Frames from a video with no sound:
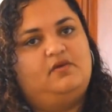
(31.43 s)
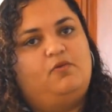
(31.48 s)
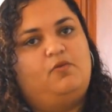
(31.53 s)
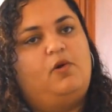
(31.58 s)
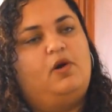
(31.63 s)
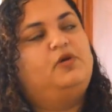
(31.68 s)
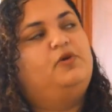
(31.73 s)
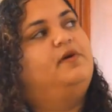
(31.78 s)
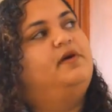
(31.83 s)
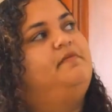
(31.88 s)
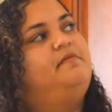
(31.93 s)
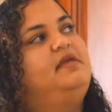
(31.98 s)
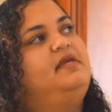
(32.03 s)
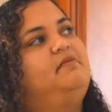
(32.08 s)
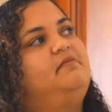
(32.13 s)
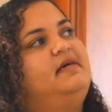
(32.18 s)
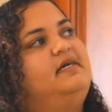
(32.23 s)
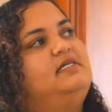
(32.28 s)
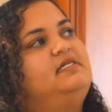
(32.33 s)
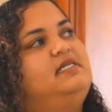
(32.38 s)
What do I
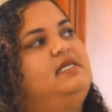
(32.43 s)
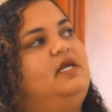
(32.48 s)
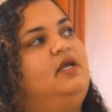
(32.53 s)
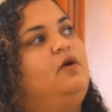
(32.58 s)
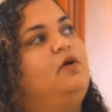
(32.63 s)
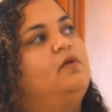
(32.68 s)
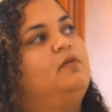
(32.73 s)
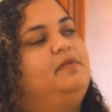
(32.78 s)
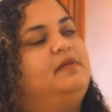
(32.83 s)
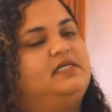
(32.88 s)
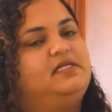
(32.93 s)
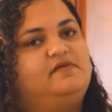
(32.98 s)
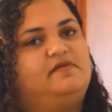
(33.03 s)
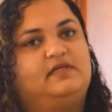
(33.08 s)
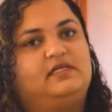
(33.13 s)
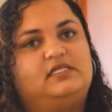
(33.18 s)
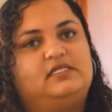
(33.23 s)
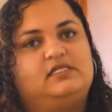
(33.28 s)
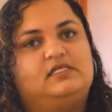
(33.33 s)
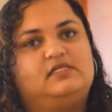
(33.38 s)
mean by saying complex
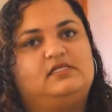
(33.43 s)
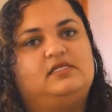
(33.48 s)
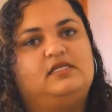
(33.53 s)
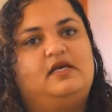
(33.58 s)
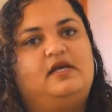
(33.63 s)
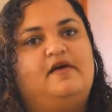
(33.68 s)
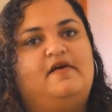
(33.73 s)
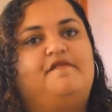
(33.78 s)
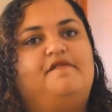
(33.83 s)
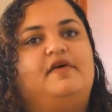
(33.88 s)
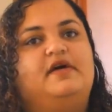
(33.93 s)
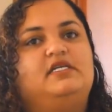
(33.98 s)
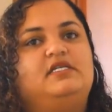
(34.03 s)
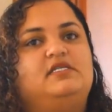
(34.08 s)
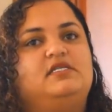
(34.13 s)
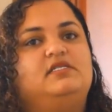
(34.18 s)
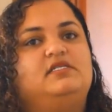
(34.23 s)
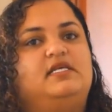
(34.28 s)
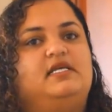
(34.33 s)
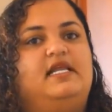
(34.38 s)
functions?
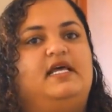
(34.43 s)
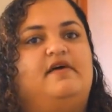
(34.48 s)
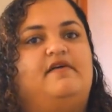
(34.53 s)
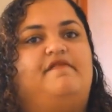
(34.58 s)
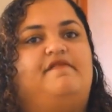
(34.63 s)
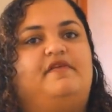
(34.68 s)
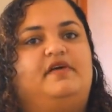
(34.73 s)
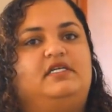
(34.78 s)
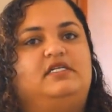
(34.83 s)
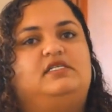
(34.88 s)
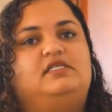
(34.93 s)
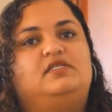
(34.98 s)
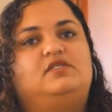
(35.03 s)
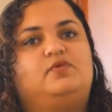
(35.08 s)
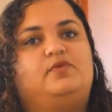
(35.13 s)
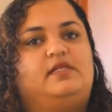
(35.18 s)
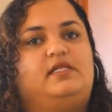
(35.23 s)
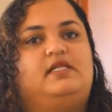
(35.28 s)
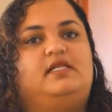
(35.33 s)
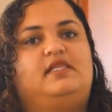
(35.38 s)
Functions that have functions
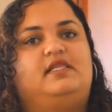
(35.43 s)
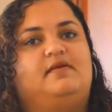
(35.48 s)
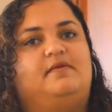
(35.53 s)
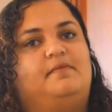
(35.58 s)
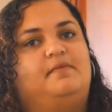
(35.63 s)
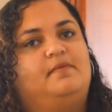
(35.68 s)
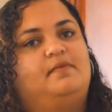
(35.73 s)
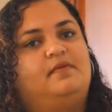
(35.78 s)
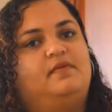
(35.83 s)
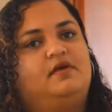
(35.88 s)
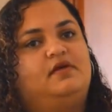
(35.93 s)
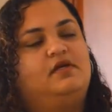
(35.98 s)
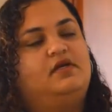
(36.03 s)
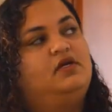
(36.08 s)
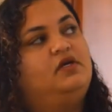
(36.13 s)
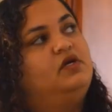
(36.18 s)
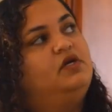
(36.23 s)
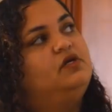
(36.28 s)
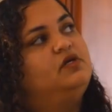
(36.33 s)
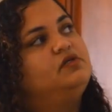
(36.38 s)
within them.
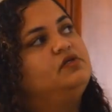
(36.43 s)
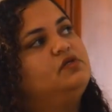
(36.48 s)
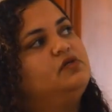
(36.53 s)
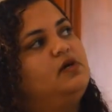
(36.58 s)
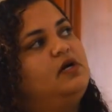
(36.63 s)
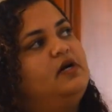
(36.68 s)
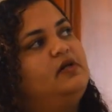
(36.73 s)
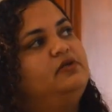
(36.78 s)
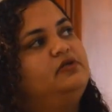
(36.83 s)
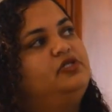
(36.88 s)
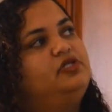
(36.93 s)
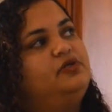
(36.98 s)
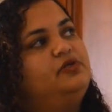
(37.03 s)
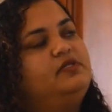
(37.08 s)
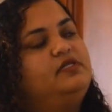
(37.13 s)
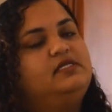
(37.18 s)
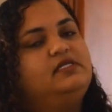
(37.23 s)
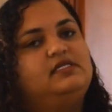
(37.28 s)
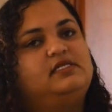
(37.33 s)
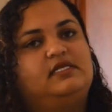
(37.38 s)
So I will
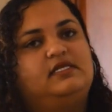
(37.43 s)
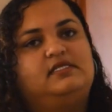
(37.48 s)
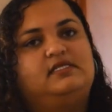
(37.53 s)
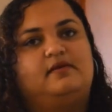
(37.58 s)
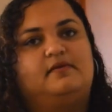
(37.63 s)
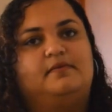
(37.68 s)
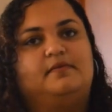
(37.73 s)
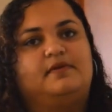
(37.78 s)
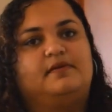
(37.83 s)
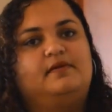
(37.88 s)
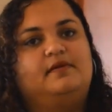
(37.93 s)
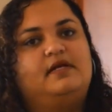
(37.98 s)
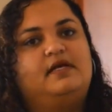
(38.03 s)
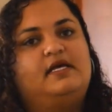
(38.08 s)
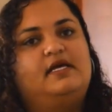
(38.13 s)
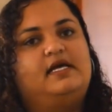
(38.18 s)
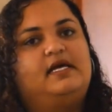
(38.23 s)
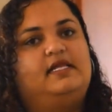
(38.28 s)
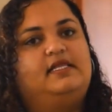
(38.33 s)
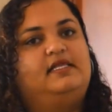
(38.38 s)
show this example
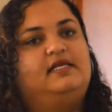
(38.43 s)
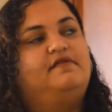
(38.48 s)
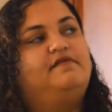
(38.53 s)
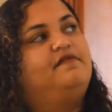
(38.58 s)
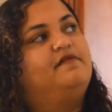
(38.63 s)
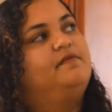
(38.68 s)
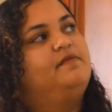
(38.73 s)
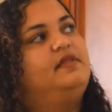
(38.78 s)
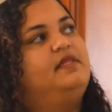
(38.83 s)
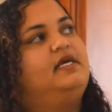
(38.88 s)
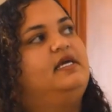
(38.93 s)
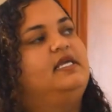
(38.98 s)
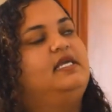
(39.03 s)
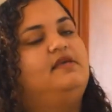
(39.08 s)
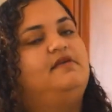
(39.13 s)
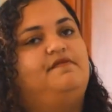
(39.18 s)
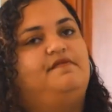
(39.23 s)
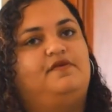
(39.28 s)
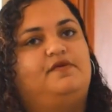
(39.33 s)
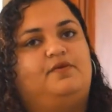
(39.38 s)
and then from there
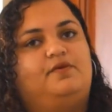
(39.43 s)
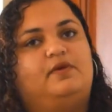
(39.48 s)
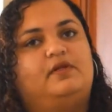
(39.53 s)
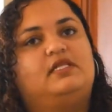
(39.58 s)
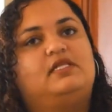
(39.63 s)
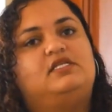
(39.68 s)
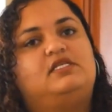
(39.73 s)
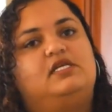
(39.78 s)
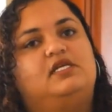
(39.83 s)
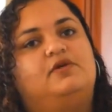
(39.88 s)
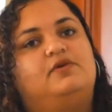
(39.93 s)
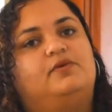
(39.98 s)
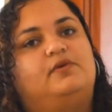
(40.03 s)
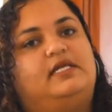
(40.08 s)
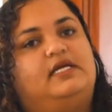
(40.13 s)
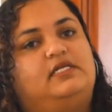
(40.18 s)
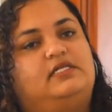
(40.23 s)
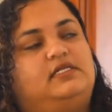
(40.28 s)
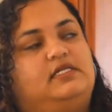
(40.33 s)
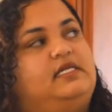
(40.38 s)
give you what the chain
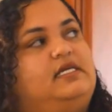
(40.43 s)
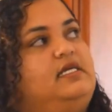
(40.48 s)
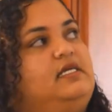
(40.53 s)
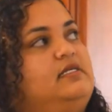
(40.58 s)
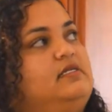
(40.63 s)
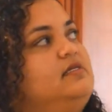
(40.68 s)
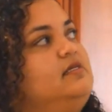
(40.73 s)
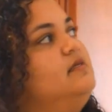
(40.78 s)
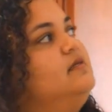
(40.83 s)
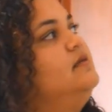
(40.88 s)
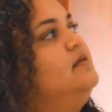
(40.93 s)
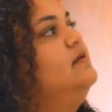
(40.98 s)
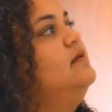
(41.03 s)
rule actually is.